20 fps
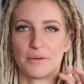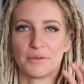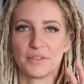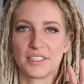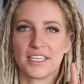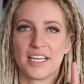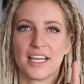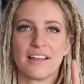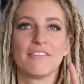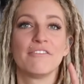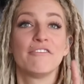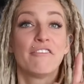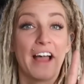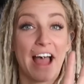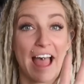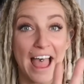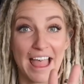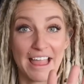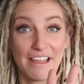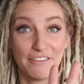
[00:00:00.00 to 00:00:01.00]
that was 10,
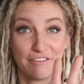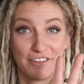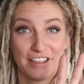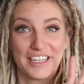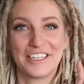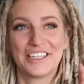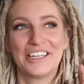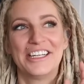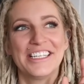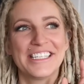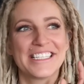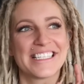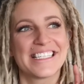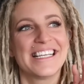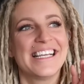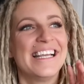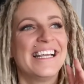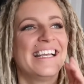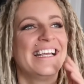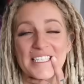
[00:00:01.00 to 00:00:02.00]
five years,
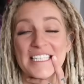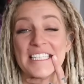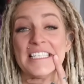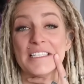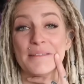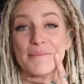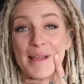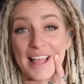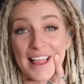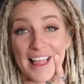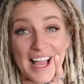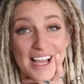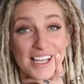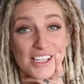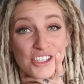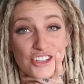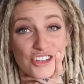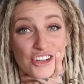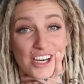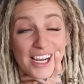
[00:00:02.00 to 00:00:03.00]
since my
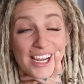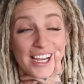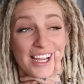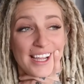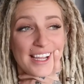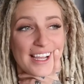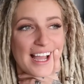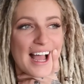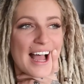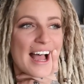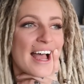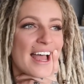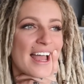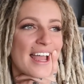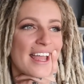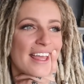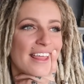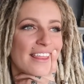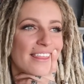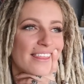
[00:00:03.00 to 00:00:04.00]
last drink,
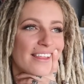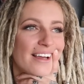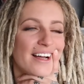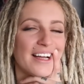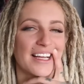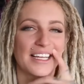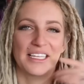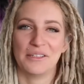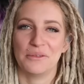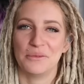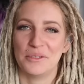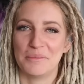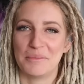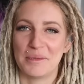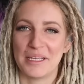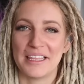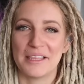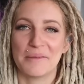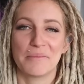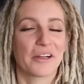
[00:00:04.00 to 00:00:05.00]
I thought it would
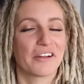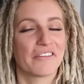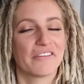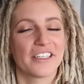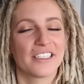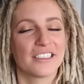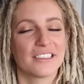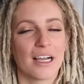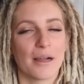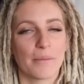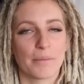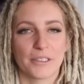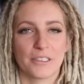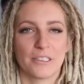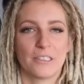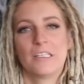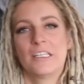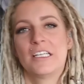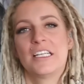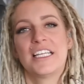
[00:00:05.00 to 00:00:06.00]
be the perfect
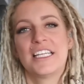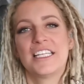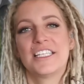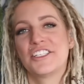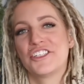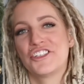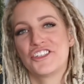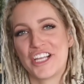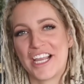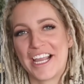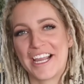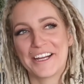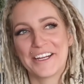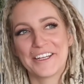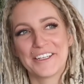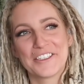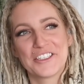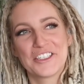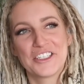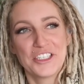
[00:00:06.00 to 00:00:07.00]
opportunity to
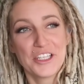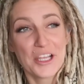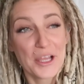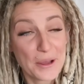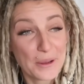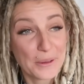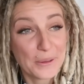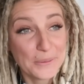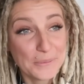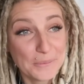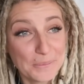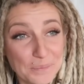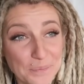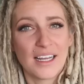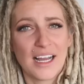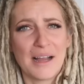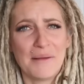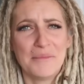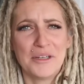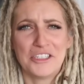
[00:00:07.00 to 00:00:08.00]
share. So,
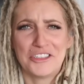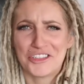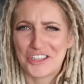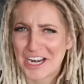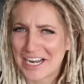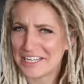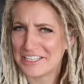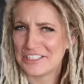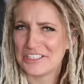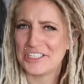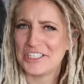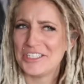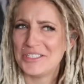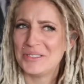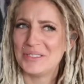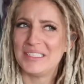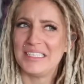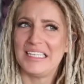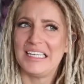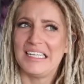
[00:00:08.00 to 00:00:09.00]
I'm gonna try to
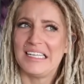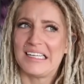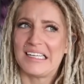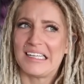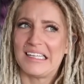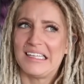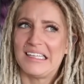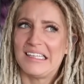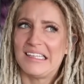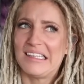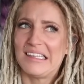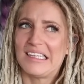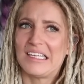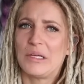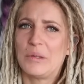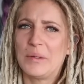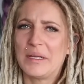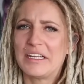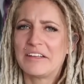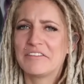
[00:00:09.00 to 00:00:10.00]
do like the
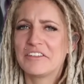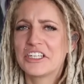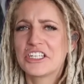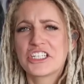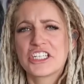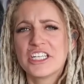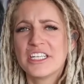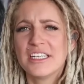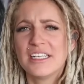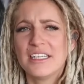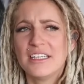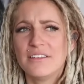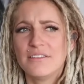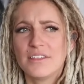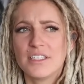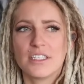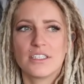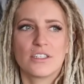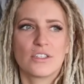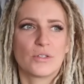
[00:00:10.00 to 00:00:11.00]
quick version
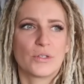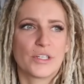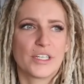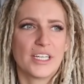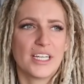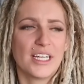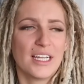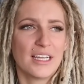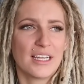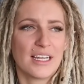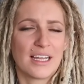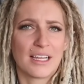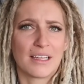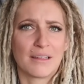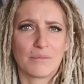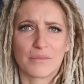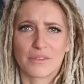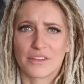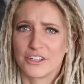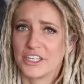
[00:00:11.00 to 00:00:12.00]
of the story.
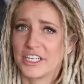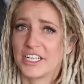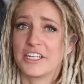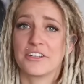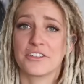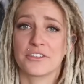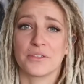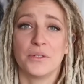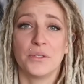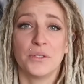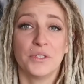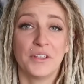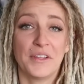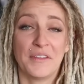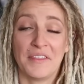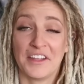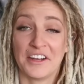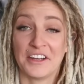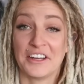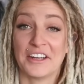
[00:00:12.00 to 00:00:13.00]
I'm 30 years old
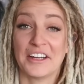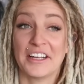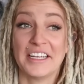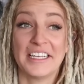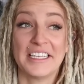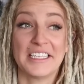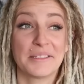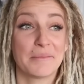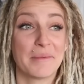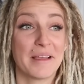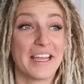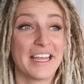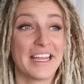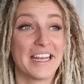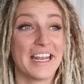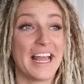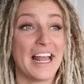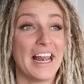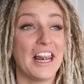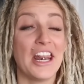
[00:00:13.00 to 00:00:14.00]
and there has
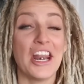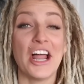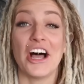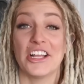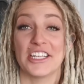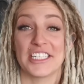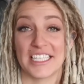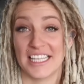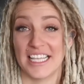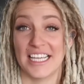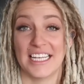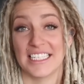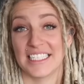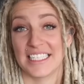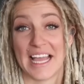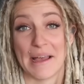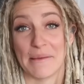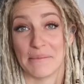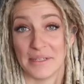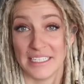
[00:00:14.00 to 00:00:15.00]
been a lot that has
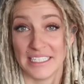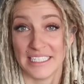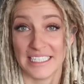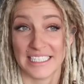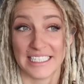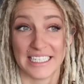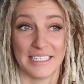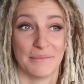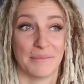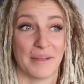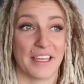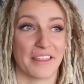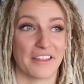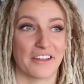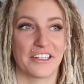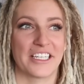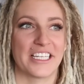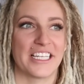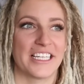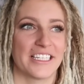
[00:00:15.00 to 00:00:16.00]
happened in my
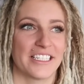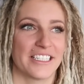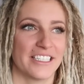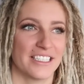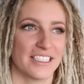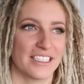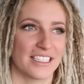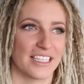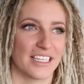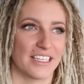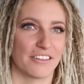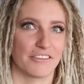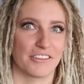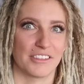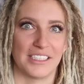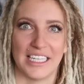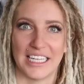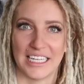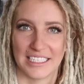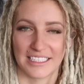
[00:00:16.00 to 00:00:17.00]
30 years that
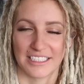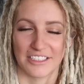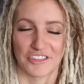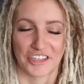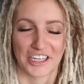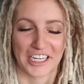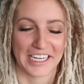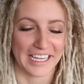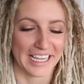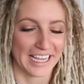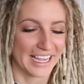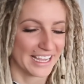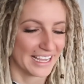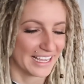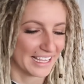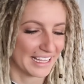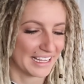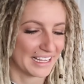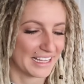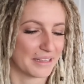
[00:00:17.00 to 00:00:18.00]
relate to
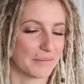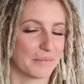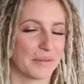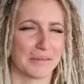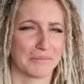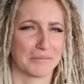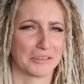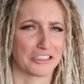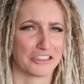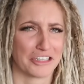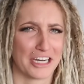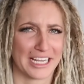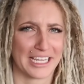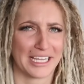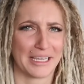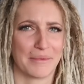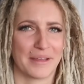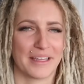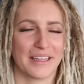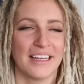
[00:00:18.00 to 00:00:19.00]
drinking, uh, but I'm gonna try to
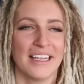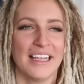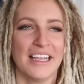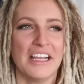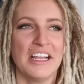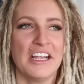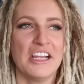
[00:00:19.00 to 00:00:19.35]
keep it